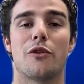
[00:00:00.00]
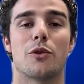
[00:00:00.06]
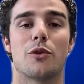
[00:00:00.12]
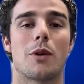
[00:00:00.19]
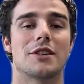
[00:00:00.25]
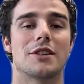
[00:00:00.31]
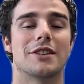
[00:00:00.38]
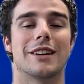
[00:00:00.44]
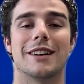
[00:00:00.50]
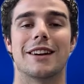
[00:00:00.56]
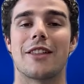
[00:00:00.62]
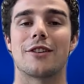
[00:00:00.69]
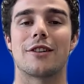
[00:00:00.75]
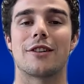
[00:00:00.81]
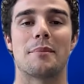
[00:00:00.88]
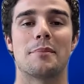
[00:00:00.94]
for watching
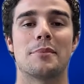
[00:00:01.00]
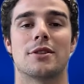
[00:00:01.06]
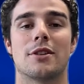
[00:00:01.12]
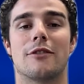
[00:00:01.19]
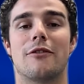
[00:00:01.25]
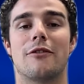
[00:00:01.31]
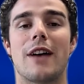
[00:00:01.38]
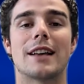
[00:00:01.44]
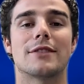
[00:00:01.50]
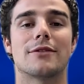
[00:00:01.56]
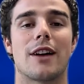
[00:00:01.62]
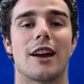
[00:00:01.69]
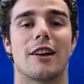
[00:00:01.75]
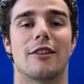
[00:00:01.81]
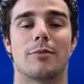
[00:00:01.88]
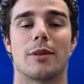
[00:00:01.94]
another episode of Fast
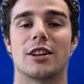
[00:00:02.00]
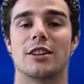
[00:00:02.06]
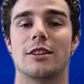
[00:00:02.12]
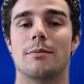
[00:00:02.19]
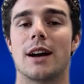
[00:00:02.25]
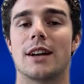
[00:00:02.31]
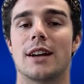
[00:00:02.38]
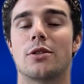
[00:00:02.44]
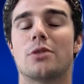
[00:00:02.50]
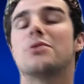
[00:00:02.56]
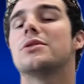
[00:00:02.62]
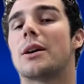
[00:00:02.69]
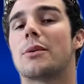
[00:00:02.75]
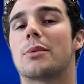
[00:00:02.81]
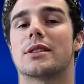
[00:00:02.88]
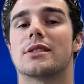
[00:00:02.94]
5 brought to you by Total
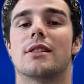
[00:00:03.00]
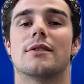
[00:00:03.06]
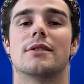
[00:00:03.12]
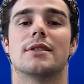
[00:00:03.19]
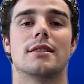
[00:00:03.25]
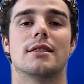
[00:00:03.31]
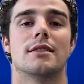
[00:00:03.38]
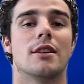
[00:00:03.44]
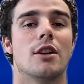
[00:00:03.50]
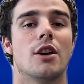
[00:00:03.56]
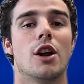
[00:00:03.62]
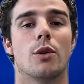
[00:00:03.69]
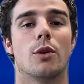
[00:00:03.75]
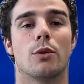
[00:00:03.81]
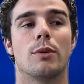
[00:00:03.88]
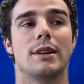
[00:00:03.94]
Network Services,
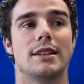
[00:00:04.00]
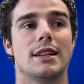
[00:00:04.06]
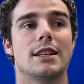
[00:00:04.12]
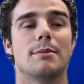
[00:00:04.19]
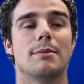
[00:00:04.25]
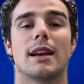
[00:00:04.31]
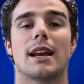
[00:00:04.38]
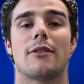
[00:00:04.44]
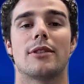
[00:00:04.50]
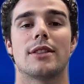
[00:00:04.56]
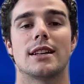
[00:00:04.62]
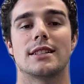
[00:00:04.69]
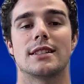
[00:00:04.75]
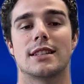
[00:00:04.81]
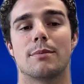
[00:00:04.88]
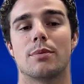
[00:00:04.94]
where we seek to make
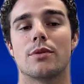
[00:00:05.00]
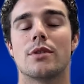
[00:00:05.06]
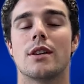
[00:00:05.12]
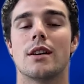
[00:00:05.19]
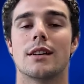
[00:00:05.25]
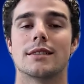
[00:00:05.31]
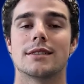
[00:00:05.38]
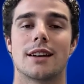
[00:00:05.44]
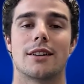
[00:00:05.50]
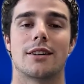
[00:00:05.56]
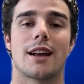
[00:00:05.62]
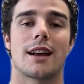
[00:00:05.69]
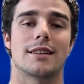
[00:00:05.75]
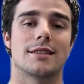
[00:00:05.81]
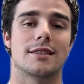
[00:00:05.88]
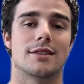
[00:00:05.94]
everything simple,
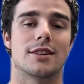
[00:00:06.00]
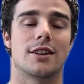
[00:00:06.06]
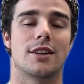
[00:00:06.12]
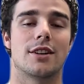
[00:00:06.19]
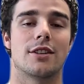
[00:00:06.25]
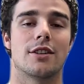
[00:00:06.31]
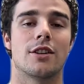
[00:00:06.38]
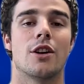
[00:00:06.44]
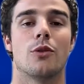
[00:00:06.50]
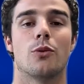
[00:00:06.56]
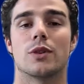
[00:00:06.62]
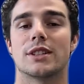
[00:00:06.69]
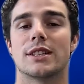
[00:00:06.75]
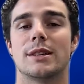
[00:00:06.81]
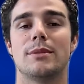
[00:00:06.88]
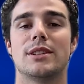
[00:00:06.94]
standardized, and secure
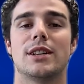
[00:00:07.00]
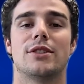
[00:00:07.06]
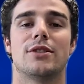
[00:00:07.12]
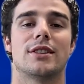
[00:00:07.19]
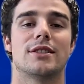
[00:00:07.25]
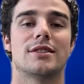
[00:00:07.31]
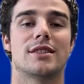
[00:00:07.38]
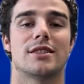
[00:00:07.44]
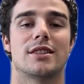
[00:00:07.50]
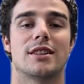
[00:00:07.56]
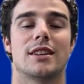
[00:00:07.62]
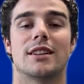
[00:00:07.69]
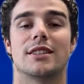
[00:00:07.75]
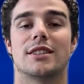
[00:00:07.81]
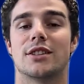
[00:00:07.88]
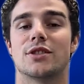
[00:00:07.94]
while seamlessly transitioning
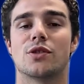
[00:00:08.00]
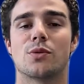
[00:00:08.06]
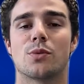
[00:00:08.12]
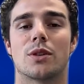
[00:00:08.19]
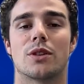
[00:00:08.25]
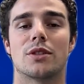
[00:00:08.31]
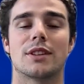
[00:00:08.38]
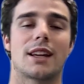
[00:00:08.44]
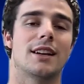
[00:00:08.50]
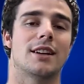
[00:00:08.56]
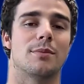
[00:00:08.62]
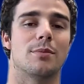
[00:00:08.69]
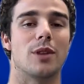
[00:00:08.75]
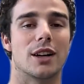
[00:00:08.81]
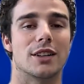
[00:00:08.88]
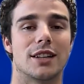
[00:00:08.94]
the digital world into
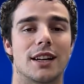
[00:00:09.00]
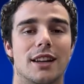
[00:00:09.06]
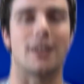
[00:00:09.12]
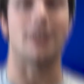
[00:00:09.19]
the blockchain